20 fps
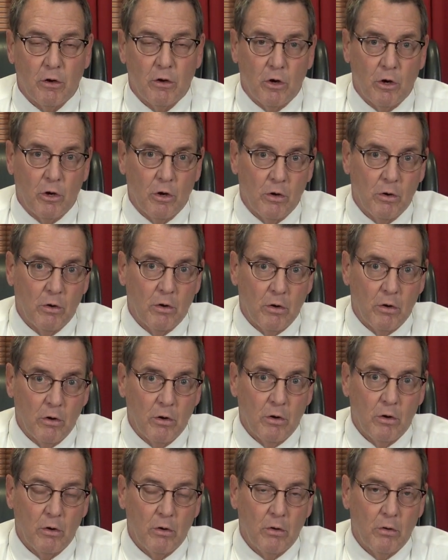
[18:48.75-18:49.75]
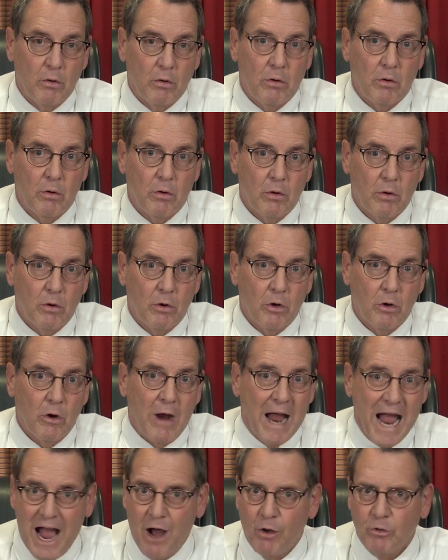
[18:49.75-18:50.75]
her
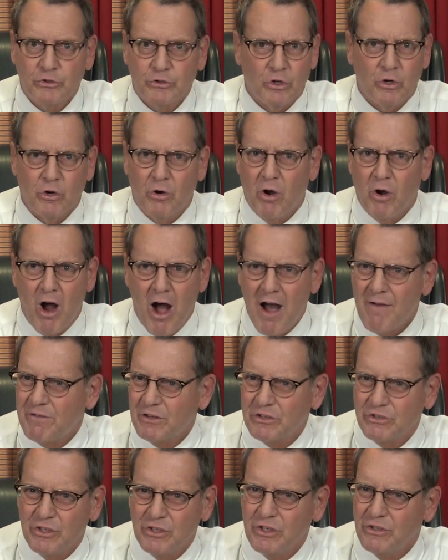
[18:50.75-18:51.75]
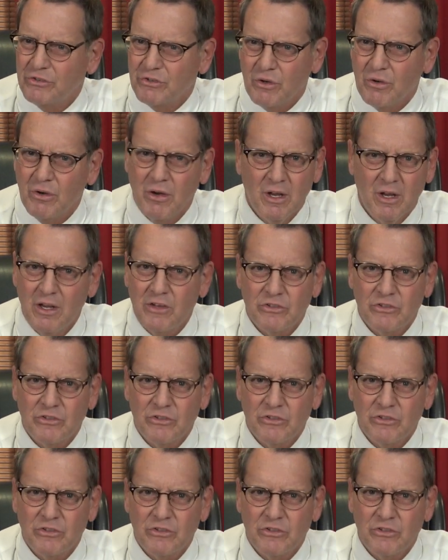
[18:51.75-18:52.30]
house or her offices or